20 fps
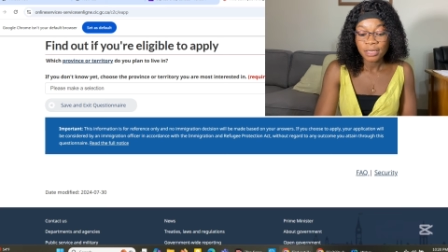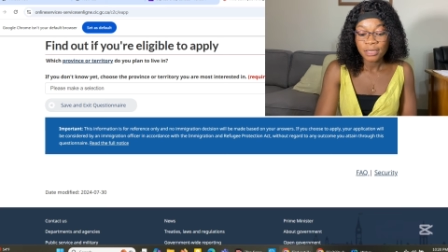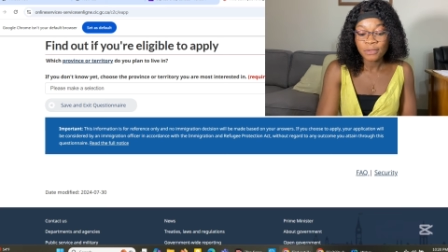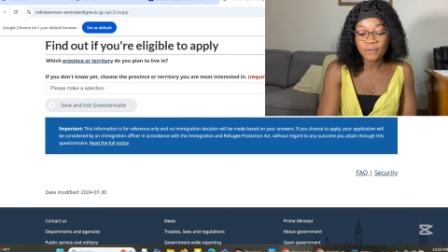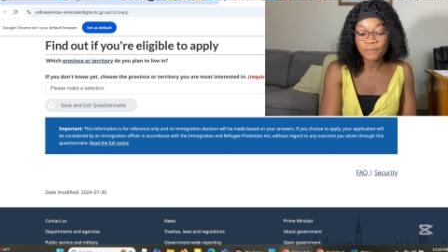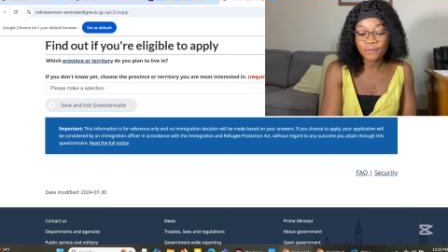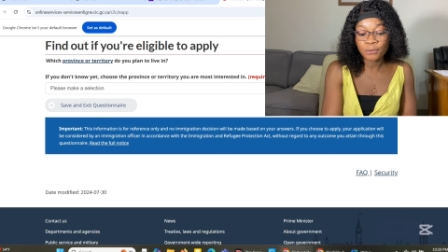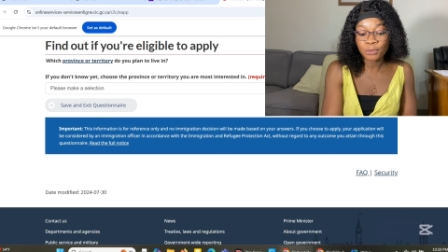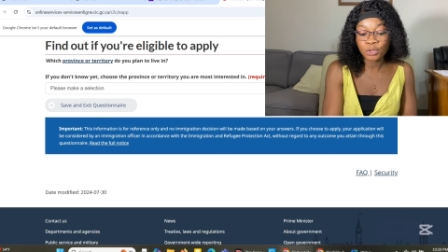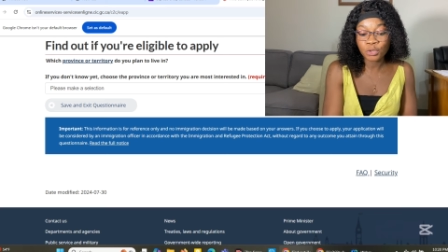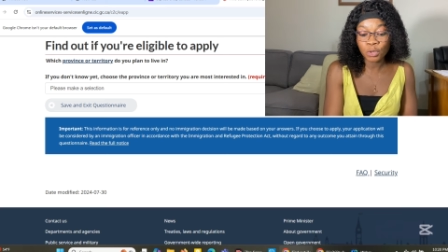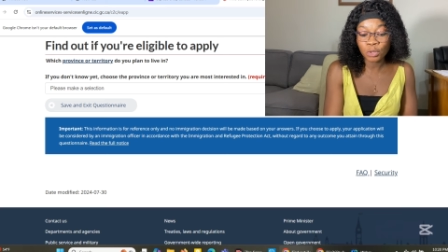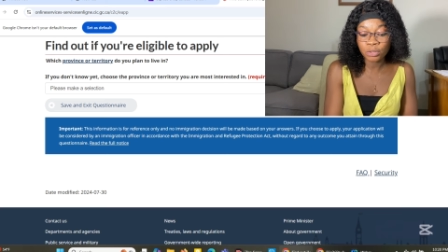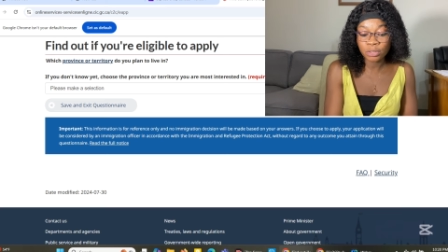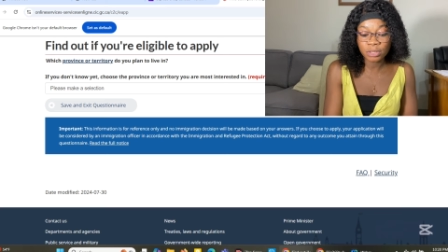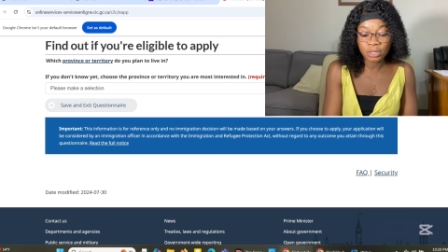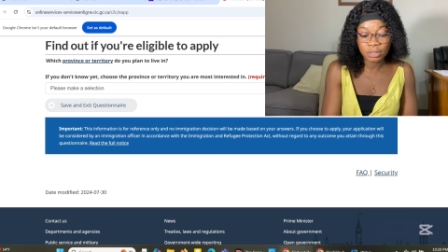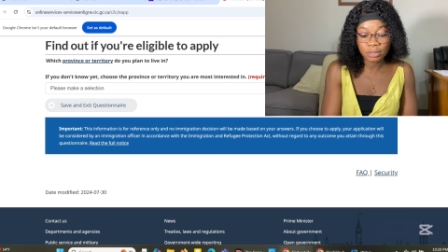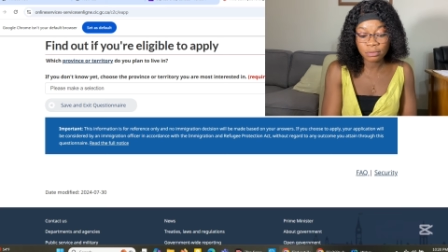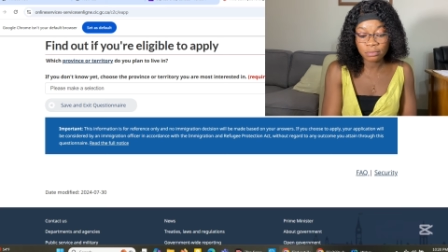If you
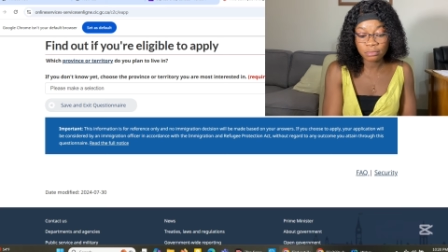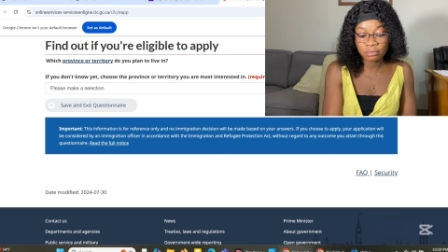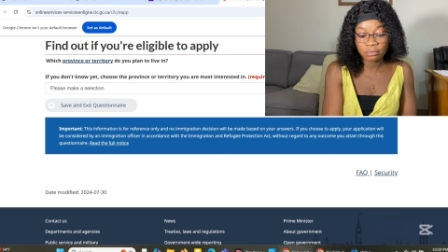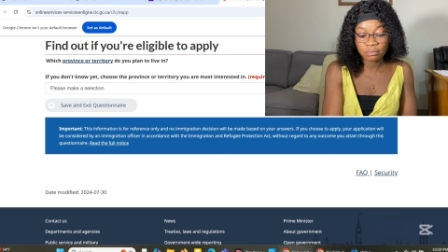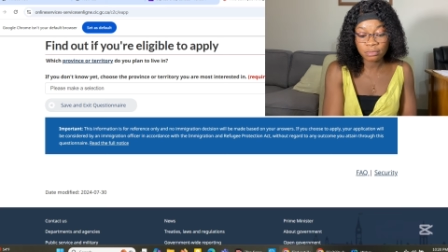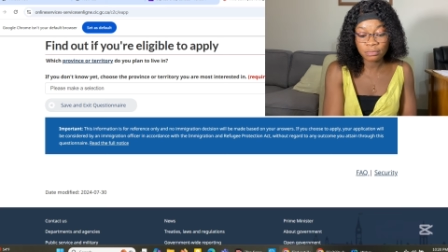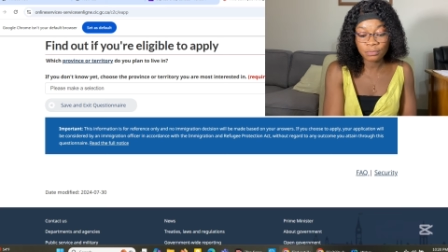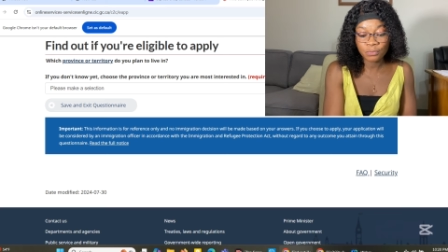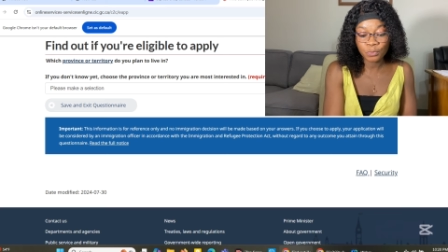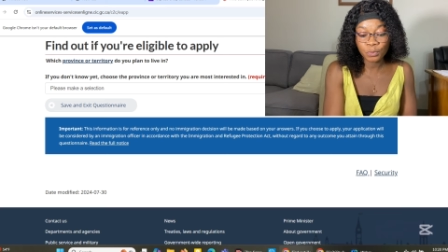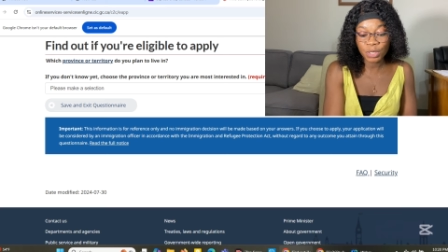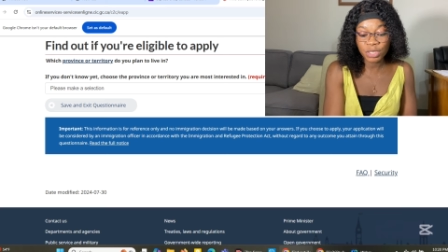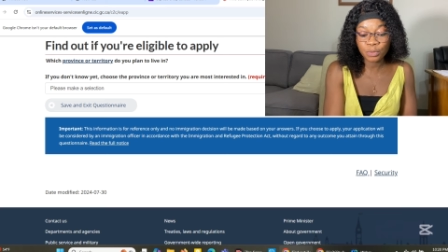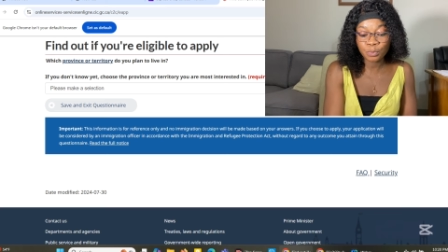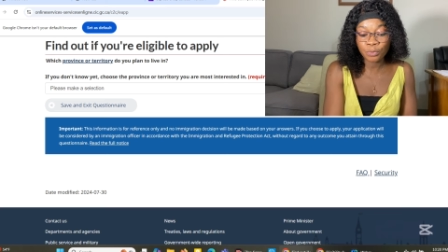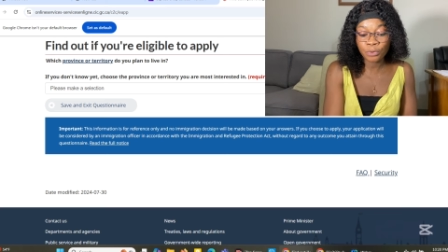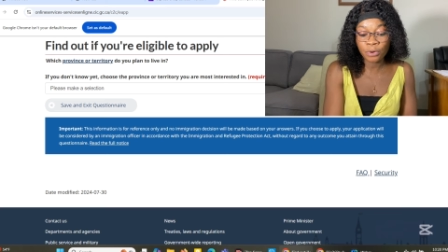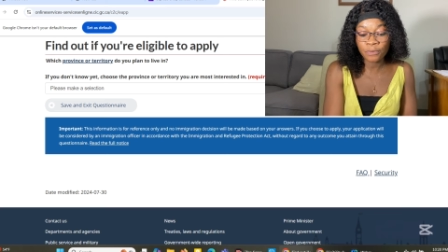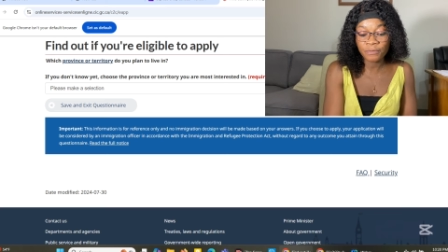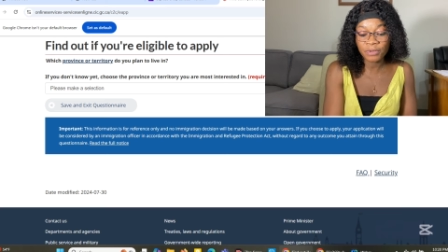don't,
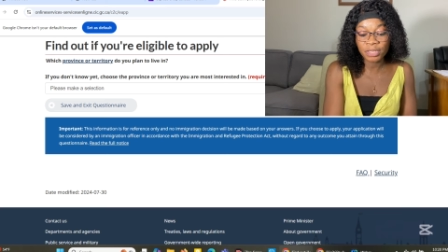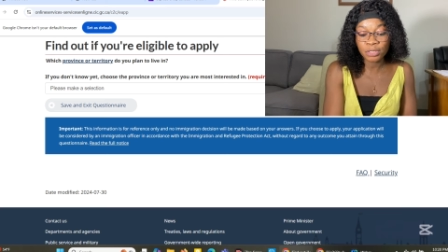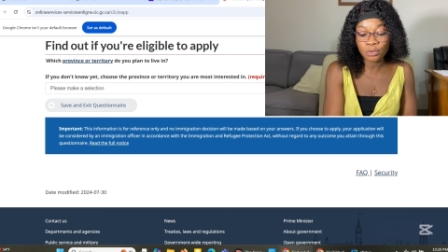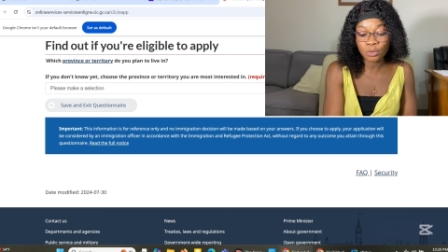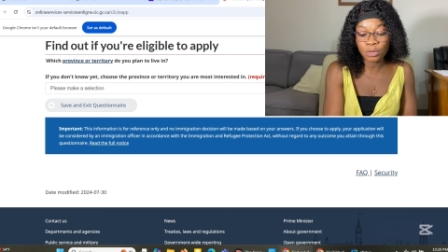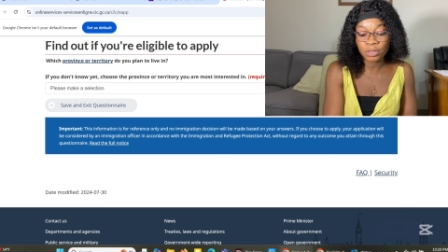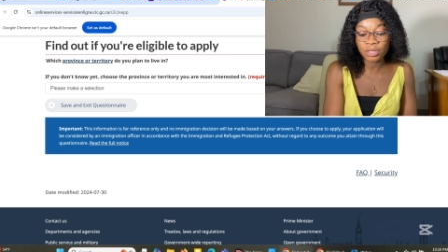which province or